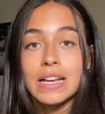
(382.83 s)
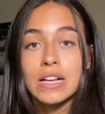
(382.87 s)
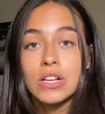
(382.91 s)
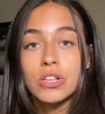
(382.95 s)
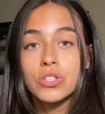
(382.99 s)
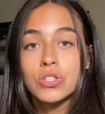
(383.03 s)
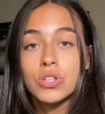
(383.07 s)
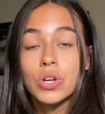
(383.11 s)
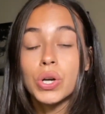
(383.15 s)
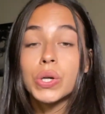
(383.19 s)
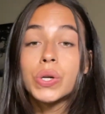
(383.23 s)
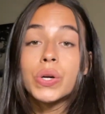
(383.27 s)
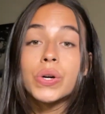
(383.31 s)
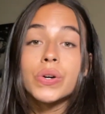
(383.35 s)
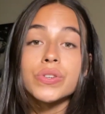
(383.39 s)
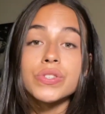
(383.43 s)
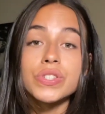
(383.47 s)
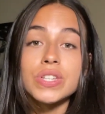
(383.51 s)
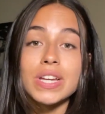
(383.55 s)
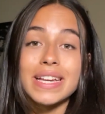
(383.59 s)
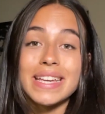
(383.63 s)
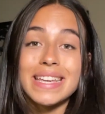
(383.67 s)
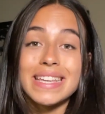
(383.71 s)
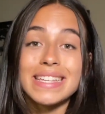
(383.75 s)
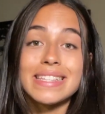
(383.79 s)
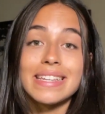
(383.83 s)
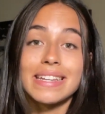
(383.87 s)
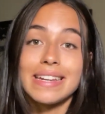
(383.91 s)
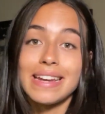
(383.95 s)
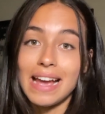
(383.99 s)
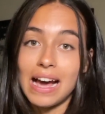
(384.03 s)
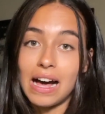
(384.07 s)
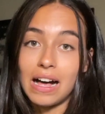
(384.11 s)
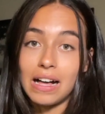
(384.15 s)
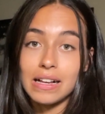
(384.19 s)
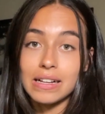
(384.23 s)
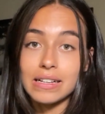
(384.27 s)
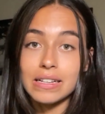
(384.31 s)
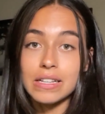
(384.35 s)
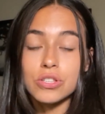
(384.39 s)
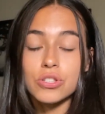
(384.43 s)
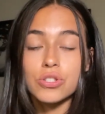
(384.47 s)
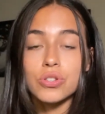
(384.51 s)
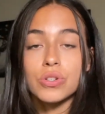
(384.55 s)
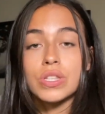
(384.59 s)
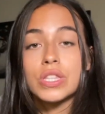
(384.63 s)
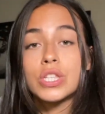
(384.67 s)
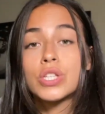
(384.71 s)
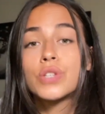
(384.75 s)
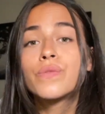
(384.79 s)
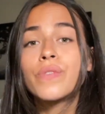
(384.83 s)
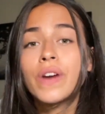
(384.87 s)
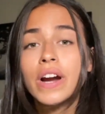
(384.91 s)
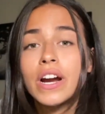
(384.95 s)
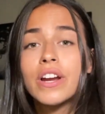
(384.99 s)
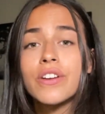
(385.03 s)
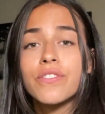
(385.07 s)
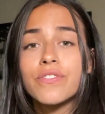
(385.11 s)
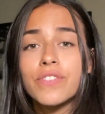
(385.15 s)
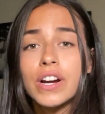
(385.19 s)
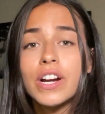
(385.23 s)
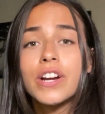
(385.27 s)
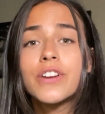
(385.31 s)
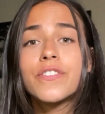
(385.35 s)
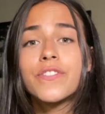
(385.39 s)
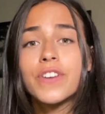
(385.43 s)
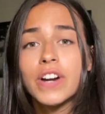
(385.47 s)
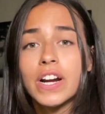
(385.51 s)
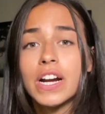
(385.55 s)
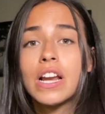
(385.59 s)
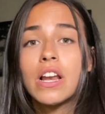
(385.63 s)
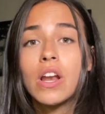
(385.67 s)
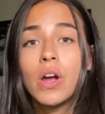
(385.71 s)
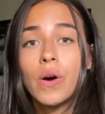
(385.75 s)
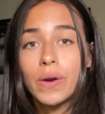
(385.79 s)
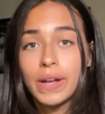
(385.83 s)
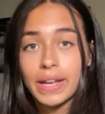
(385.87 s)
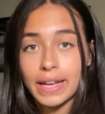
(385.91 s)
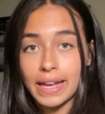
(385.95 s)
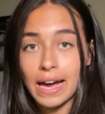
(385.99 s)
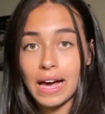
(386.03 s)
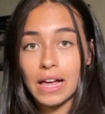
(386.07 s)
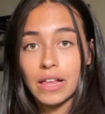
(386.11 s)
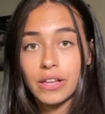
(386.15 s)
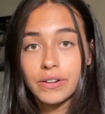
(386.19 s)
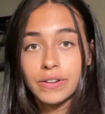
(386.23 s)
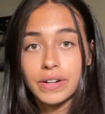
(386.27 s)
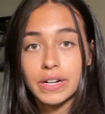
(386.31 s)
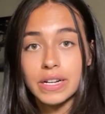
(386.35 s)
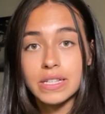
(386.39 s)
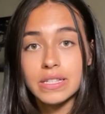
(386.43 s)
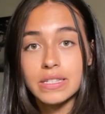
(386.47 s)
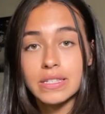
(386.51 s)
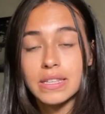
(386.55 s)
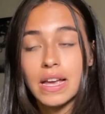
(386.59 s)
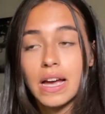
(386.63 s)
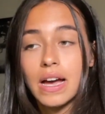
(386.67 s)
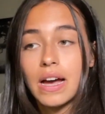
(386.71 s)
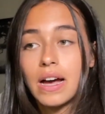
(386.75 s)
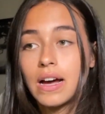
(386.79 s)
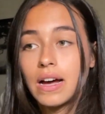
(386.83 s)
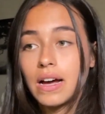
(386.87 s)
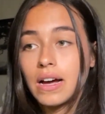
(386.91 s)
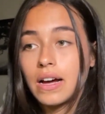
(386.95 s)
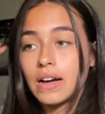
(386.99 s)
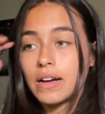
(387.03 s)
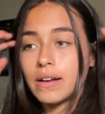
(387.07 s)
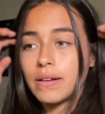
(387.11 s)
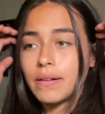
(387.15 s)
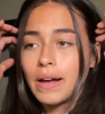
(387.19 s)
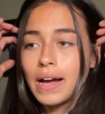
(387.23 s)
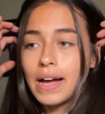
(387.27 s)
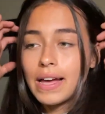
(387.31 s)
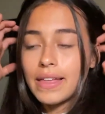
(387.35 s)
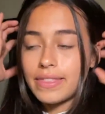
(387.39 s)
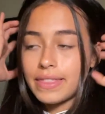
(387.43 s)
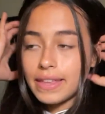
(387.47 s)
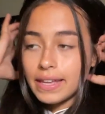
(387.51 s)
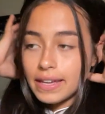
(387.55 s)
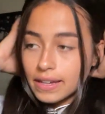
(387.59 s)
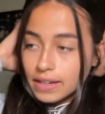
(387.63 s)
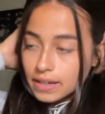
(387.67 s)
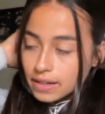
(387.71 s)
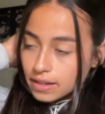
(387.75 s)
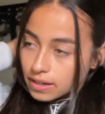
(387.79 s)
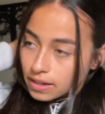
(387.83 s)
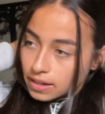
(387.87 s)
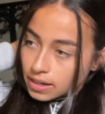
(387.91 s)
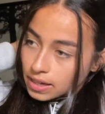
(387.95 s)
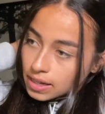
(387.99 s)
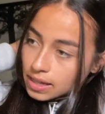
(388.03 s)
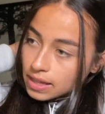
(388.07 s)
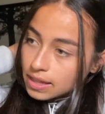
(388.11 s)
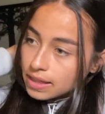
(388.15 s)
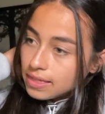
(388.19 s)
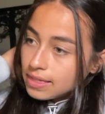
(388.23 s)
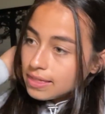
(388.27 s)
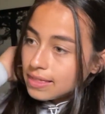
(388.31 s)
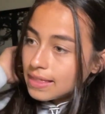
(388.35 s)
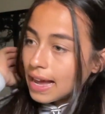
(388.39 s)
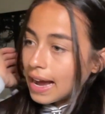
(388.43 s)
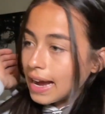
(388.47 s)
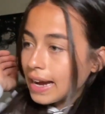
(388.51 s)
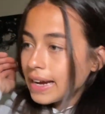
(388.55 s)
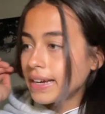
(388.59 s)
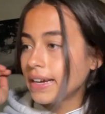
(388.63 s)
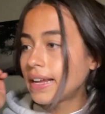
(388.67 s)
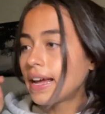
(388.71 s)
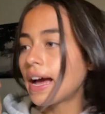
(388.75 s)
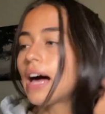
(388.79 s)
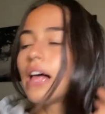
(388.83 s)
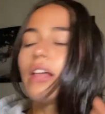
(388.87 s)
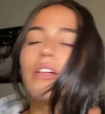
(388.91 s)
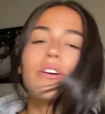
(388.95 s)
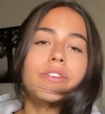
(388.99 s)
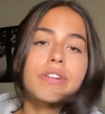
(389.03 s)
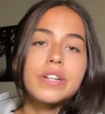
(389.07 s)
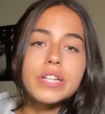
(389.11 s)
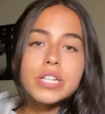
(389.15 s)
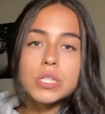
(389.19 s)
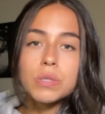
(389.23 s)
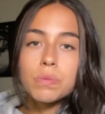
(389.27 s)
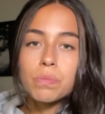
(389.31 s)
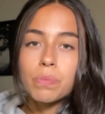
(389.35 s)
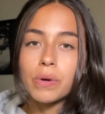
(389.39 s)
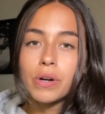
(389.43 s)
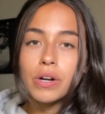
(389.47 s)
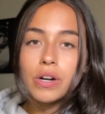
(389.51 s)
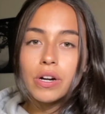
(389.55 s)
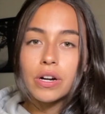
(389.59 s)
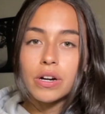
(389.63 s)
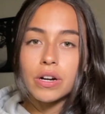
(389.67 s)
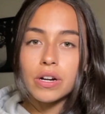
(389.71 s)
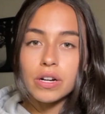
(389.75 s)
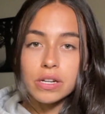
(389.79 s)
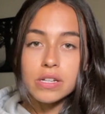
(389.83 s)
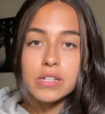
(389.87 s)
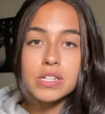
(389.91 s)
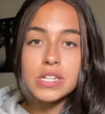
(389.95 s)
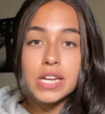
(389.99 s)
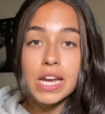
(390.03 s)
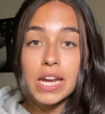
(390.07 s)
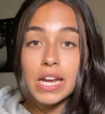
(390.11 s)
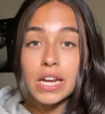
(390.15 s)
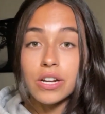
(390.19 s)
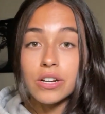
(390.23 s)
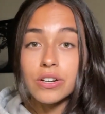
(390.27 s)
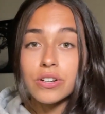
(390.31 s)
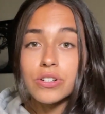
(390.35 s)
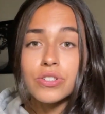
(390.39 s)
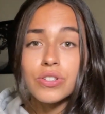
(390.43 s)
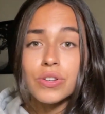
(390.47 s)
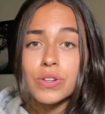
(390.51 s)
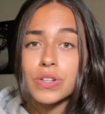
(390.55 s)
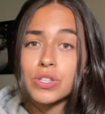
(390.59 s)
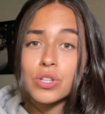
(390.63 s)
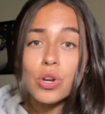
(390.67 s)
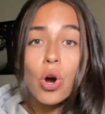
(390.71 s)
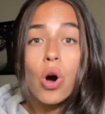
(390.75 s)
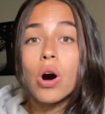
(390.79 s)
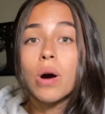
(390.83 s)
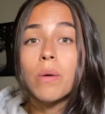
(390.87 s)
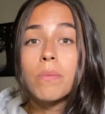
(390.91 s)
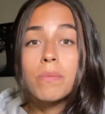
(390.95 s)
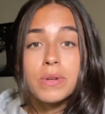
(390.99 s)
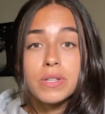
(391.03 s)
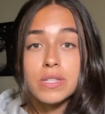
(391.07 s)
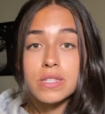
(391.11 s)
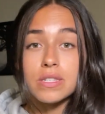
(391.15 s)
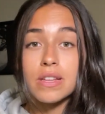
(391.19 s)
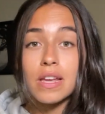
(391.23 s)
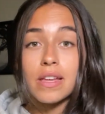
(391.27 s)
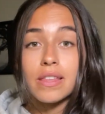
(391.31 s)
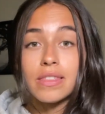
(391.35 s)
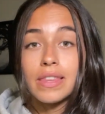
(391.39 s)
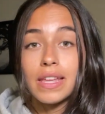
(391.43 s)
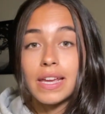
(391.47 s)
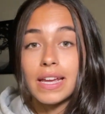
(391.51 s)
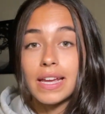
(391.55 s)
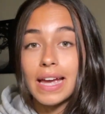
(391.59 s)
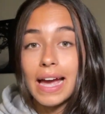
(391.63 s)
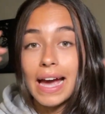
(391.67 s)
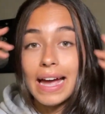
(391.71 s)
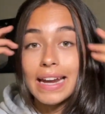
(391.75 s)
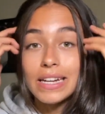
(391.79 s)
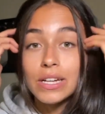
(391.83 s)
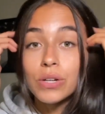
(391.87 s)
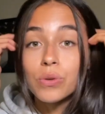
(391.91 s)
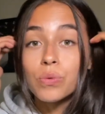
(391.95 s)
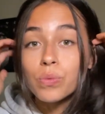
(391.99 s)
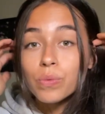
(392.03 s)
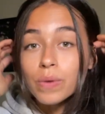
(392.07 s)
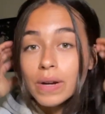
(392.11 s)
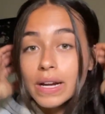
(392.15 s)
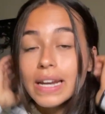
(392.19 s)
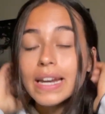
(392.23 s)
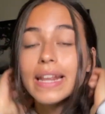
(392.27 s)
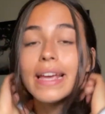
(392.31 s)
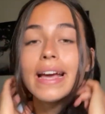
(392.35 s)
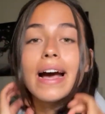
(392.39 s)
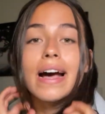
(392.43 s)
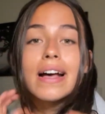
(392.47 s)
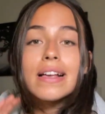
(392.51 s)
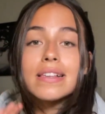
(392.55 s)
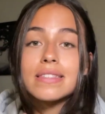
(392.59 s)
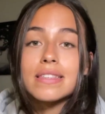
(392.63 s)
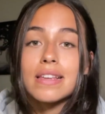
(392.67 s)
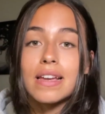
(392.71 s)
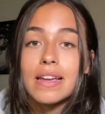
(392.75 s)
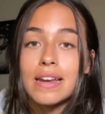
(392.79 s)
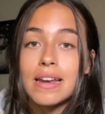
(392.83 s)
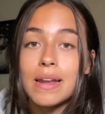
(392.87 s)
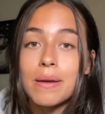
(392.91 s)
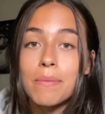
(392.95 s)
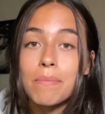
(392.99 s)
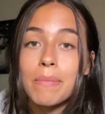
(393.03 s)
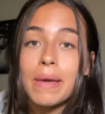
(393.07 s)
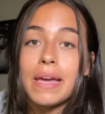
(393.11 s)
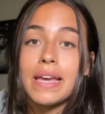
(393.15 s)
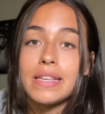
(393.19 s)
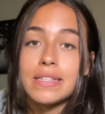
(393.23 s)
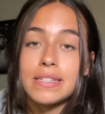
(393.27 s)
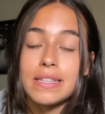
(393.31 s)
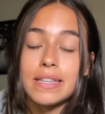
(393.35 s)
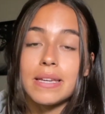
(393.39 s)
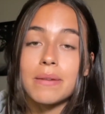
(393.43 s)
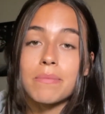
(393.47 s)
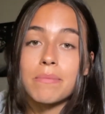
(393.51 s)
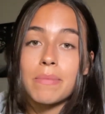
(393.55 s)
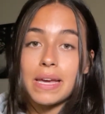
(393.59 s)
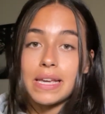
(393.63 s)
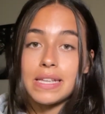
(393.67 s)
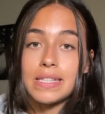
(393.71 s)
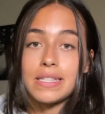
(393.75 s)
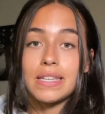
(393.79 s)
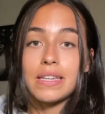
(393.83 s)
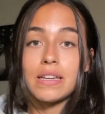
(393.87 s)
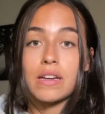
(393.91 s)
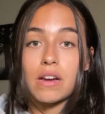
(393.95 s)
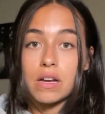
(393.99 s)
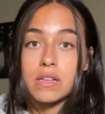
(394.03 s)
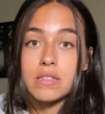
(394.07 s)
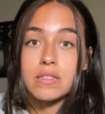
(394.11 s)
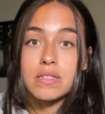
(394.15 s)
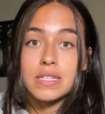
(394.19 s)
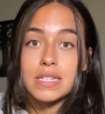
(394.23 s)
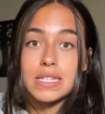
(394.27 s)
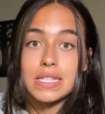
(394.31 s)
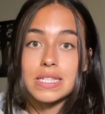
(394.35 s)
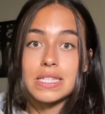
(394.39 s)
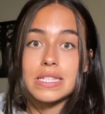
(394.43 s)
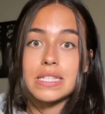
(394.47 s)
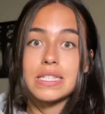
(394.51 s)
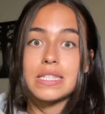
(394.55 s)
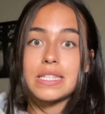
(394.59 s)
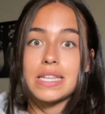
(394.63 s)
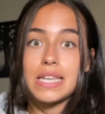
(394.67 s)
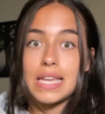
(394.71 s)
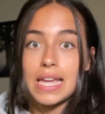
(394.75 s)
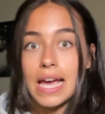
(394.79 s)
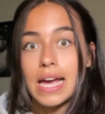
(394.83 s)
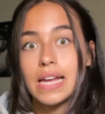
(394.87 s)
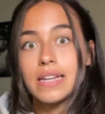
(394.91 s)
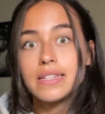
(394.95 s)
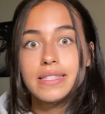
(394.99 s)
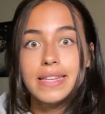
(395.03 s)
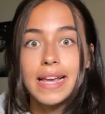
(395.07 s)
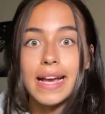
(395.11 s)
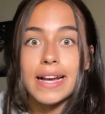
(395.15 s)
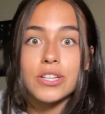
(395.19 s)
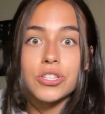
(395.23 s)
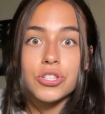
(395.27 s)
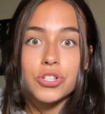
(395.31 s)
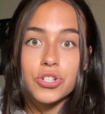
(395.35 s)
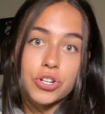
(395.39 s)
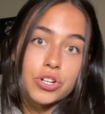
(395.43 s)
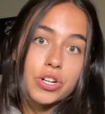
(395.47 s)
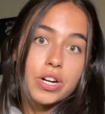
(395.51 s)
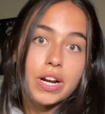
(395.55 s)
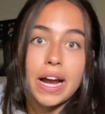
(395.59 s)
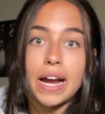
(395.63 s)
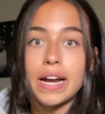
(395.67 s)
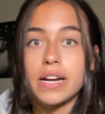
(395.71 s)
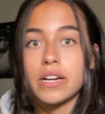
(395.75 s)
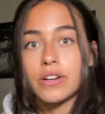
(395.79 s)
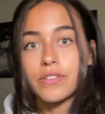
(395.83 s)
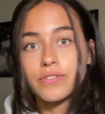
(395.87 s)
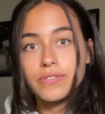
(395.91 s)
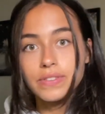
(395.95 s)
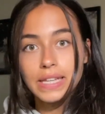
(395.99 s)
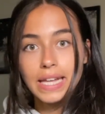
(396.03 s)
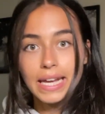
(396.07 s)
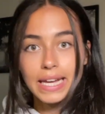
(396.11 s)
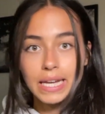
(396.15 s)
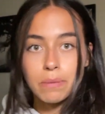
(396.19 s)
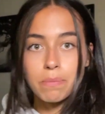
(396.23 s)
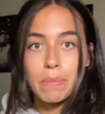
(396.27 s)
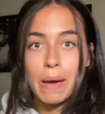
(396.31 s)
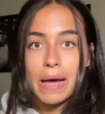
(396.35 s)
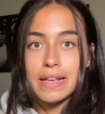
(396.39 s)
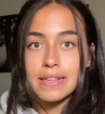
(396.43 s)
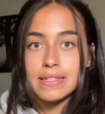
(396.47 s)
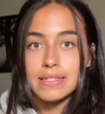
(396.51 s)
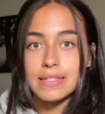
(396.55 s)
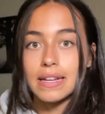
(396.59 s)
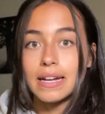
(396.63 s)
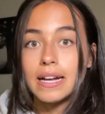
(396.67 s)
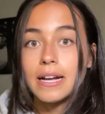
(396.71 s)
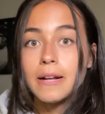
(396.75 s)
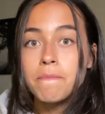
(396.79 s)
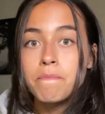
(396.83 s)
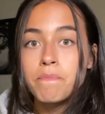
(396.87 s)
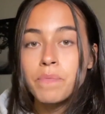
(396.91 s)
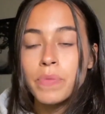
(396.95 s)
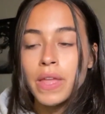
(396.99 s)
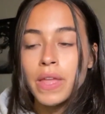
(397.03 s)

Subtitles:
So konjac is an algae, so it's very, very, very low in calories. I think 9 calories per container, so it's almost nothing, and it really has an amazing consistency and texture, kind of like pasta.